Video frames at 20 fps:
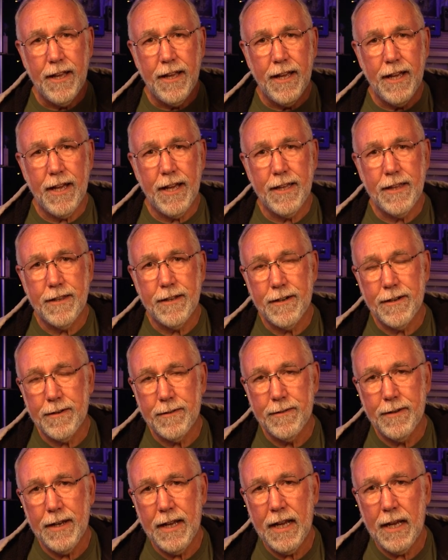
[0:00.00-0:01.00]
hang
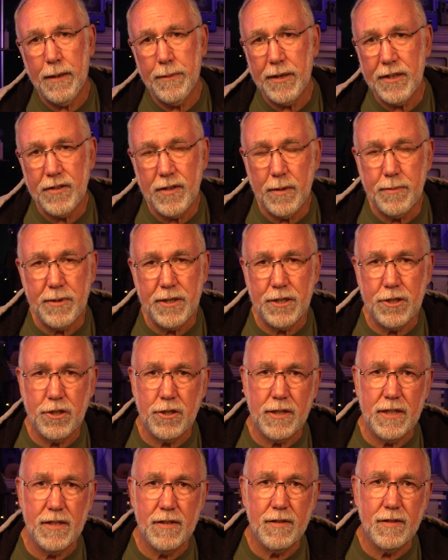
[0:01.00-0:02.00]
their hammocks up in the
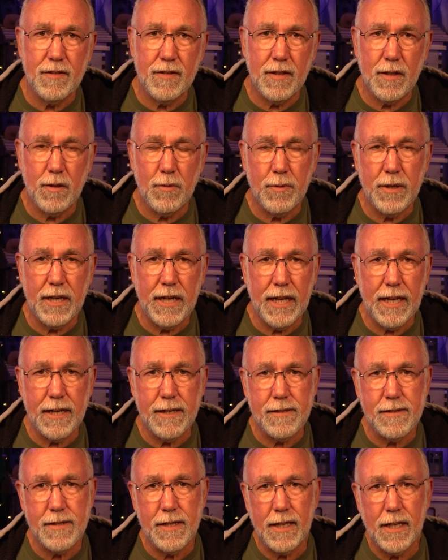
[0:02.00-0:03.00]
trees because they don't want
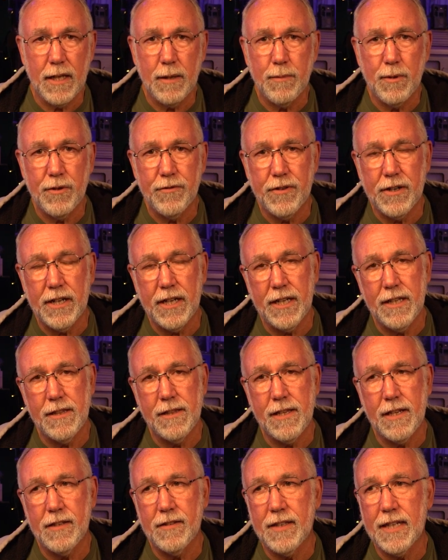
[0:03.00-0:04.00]
ants to get them overnight
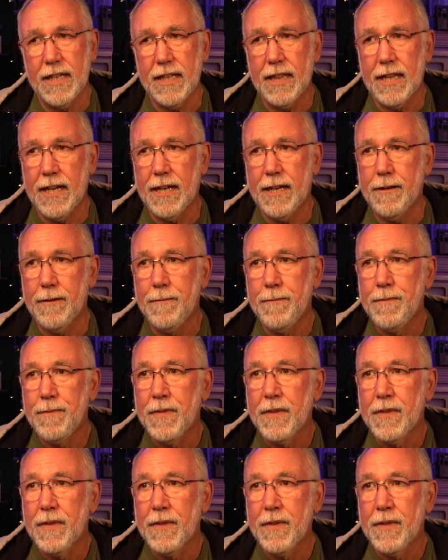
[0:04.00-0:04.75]
and things like that.